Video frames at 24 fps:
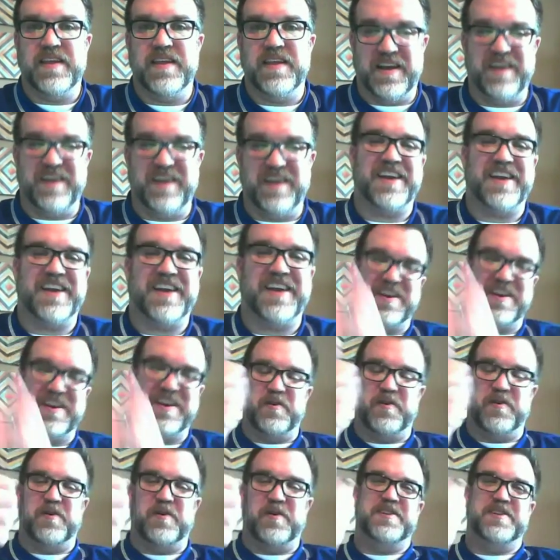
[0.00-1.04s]
Okay,
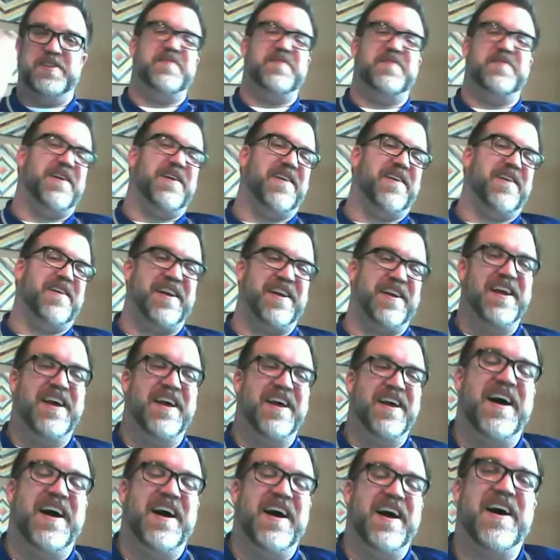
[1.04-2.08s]
cool. And see me, all right.
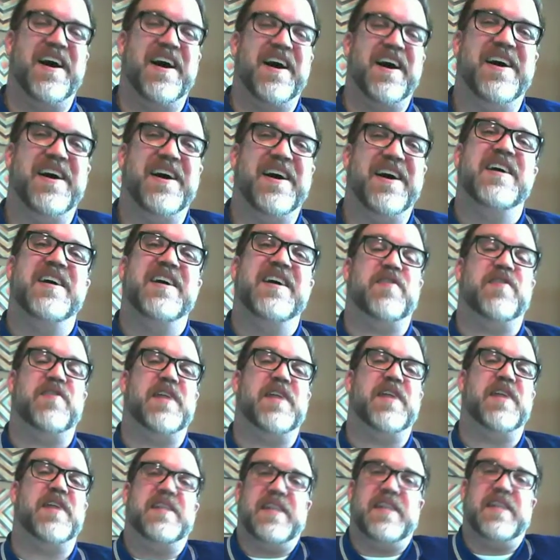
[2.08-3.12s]
So they
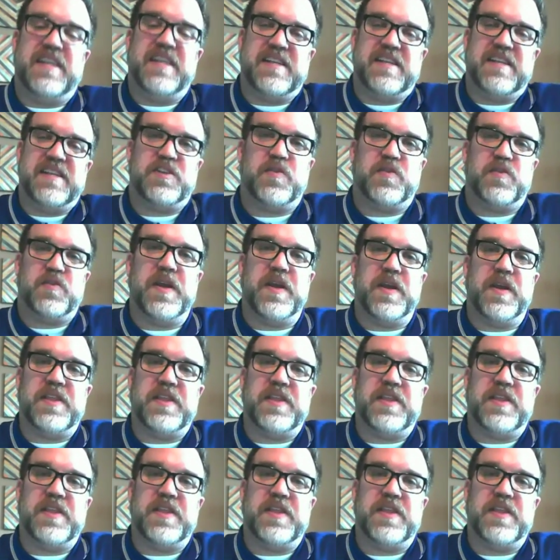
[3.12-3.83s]
deleted the tweet.